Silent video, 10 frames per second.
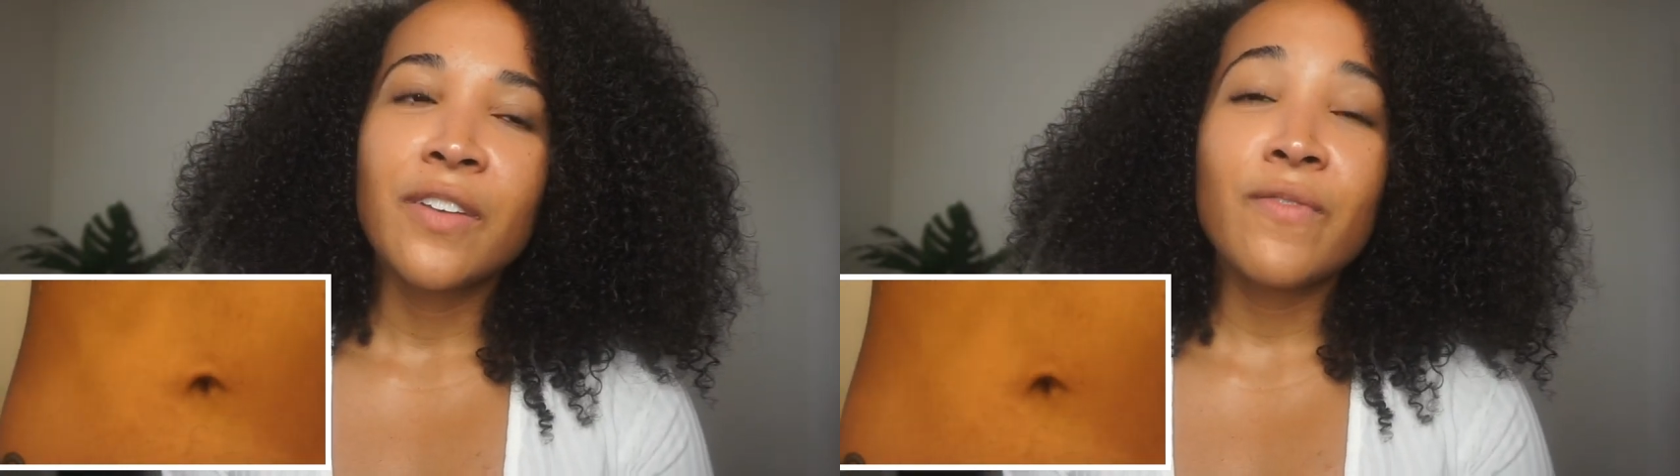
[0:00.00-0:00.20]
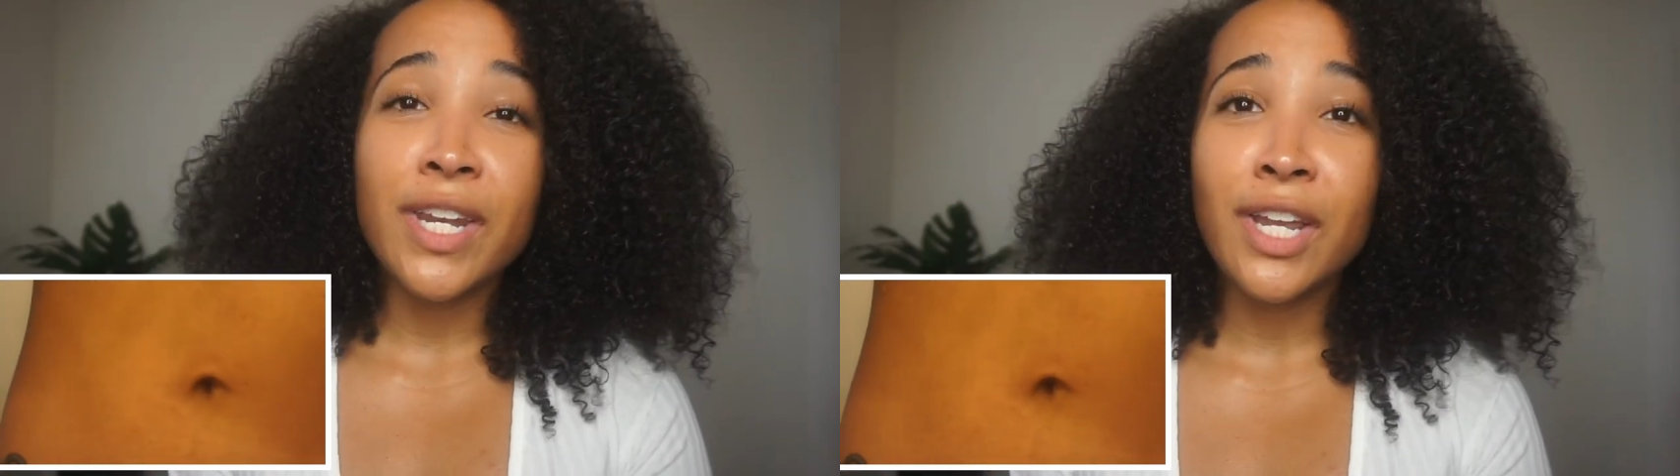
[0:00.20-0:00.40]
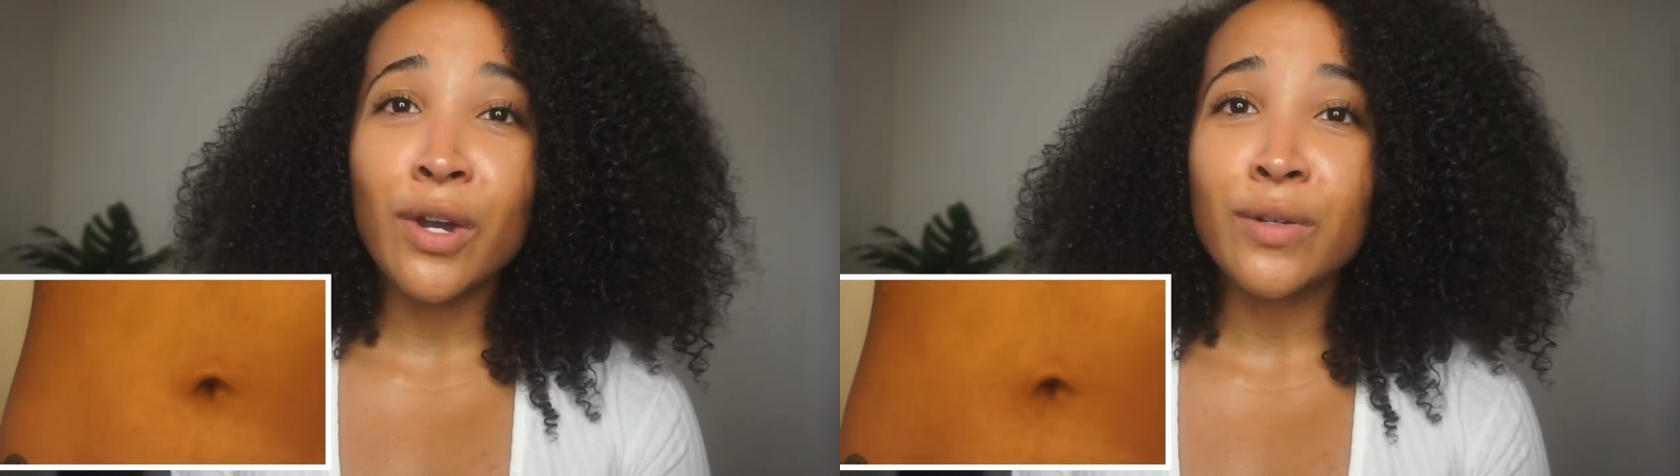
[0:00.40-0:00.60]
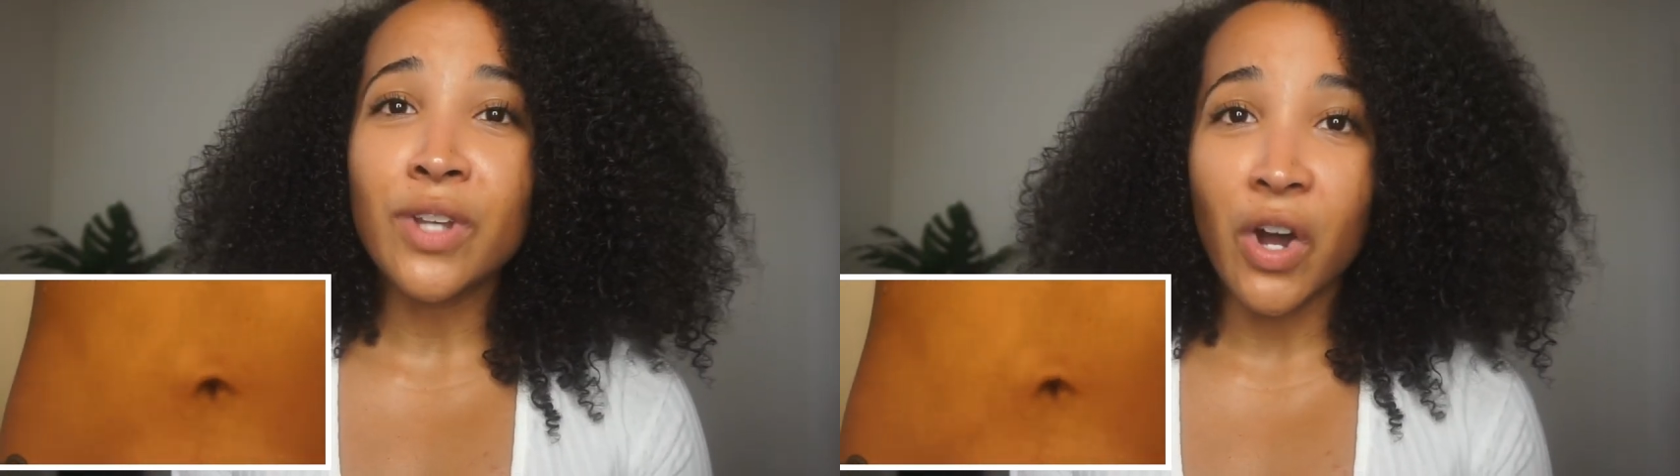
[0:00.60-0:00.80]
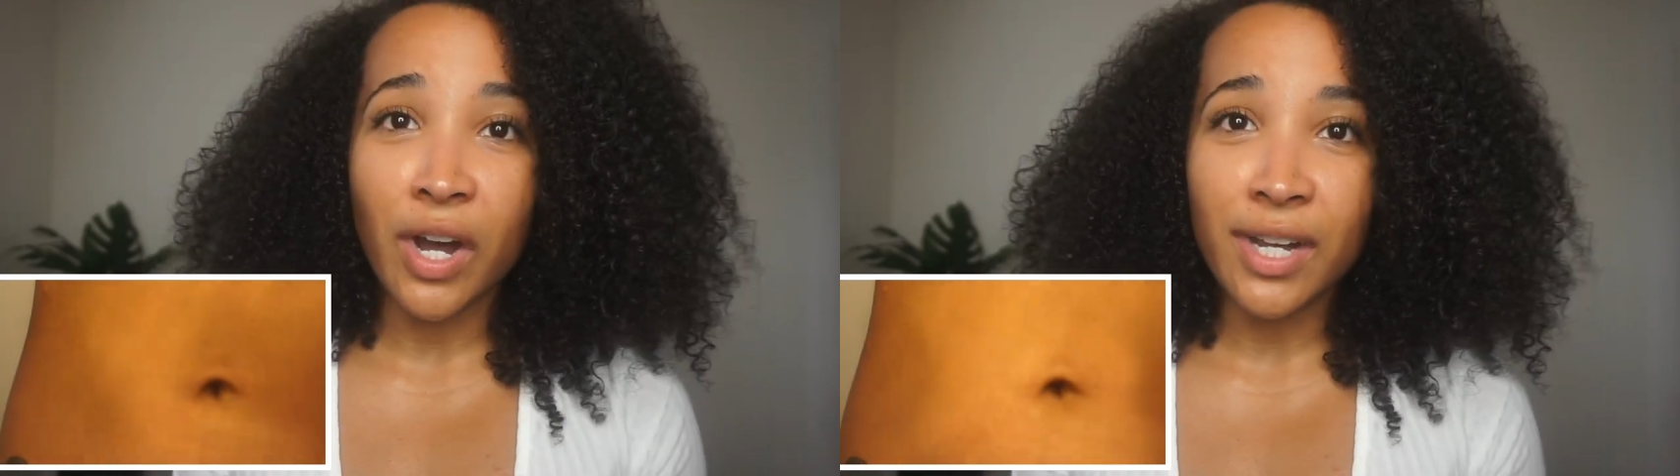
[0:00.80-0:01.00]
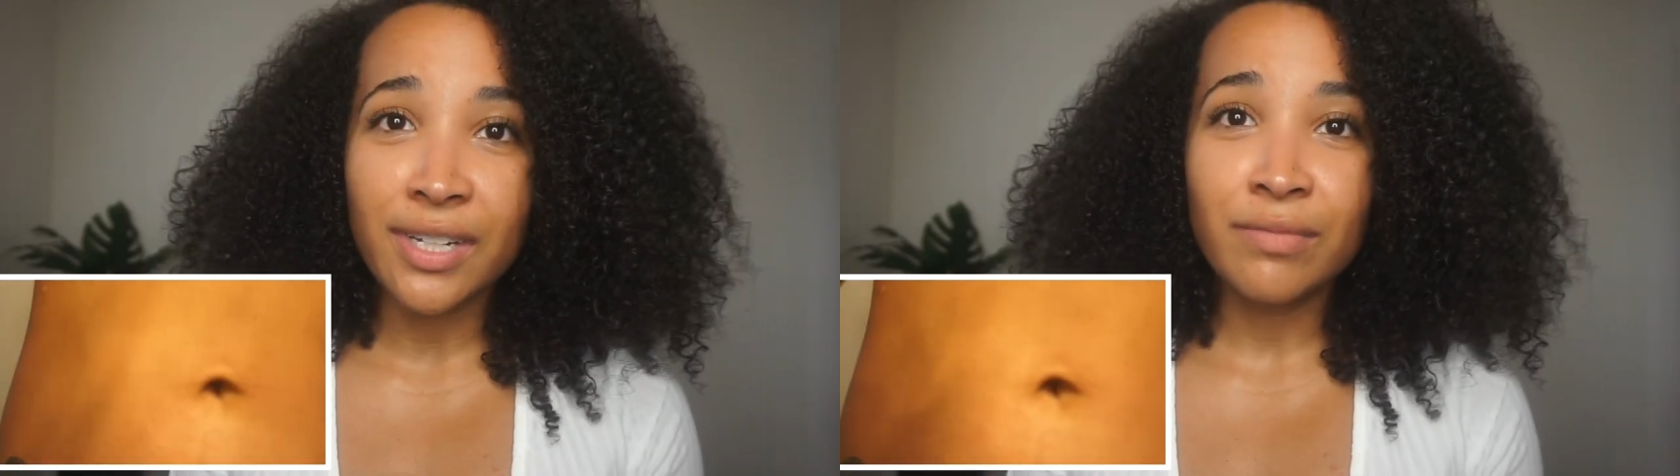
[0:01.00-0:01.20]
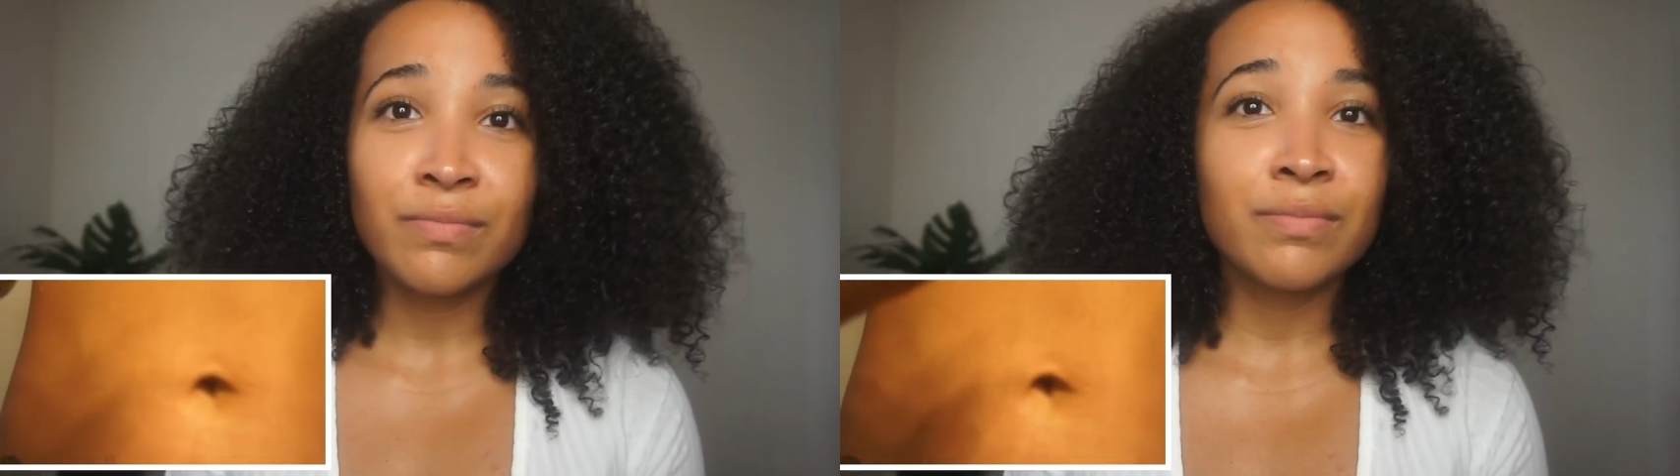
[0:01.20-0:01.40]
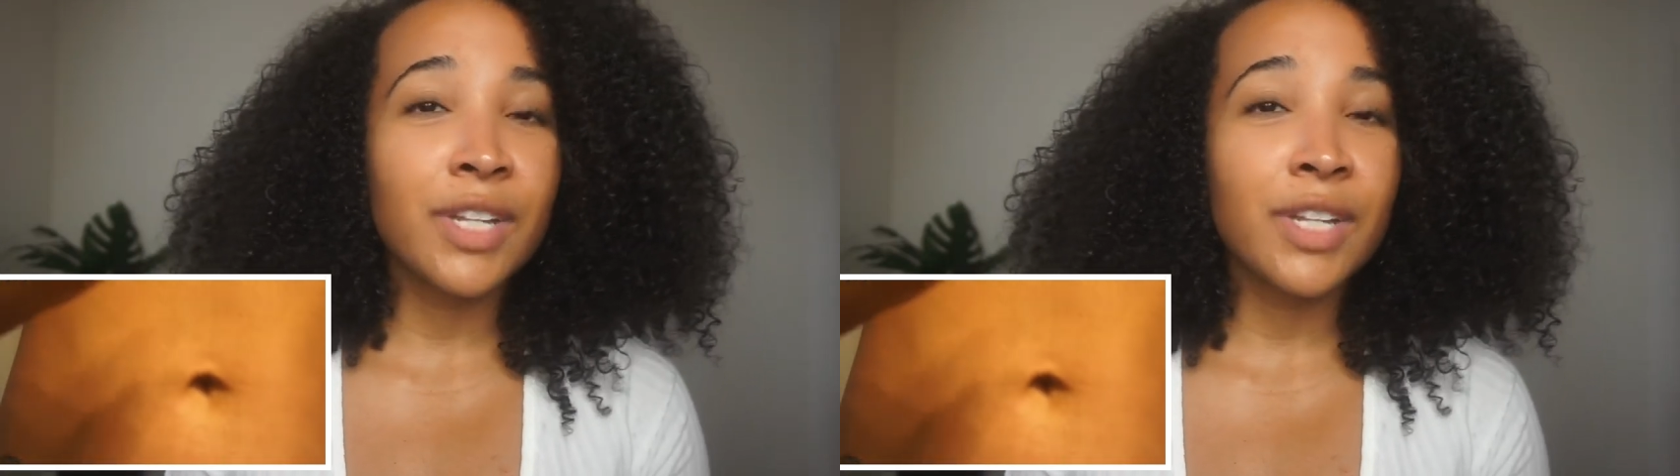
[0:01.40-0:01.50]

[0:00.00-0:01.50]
videos on